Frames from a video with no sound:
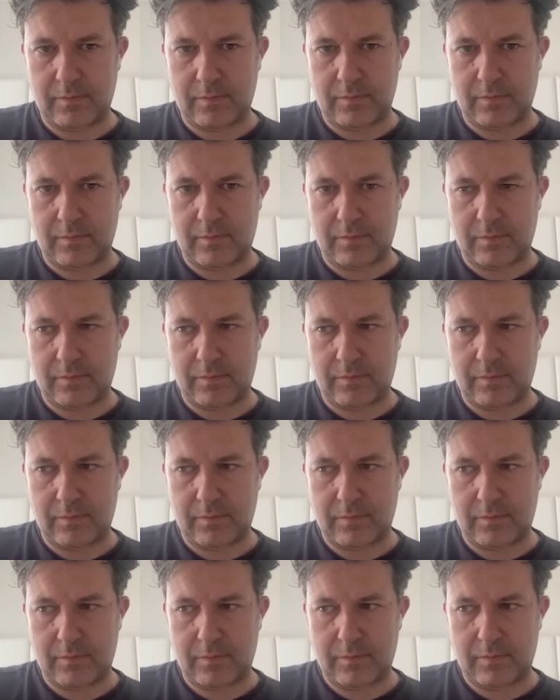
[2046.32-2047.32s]

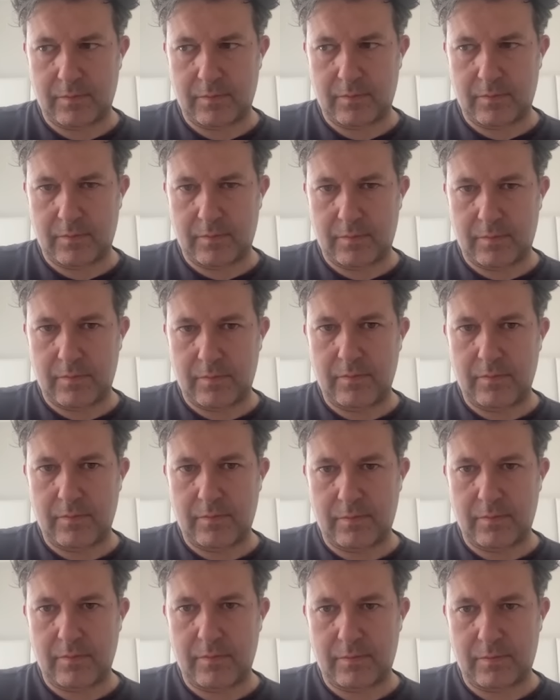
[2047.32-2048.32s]

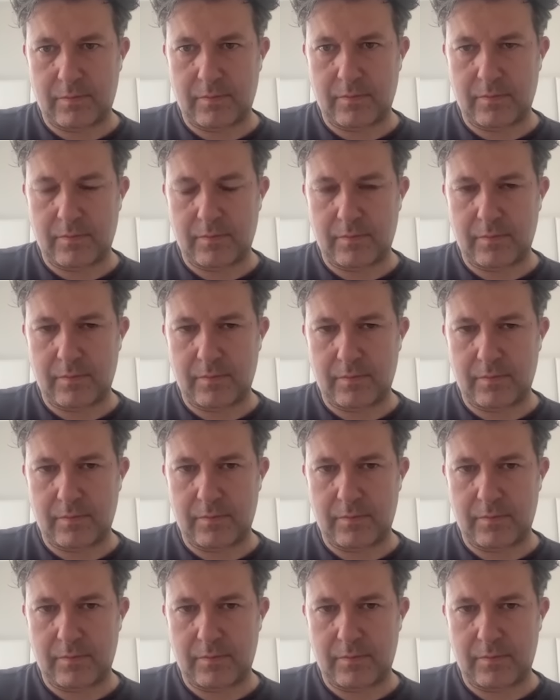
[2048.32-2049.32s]

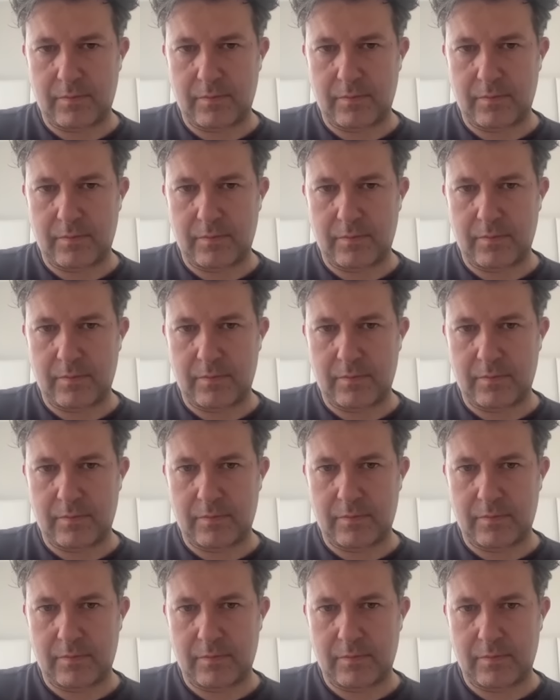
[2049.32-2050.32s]

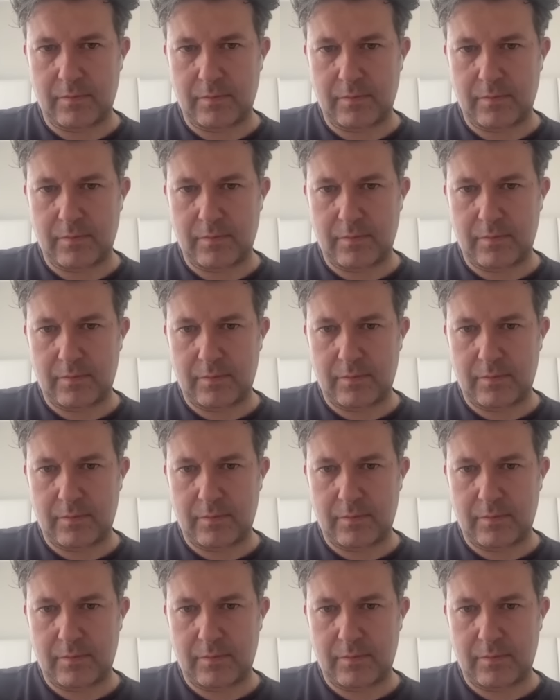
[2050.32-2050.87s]
[no speech]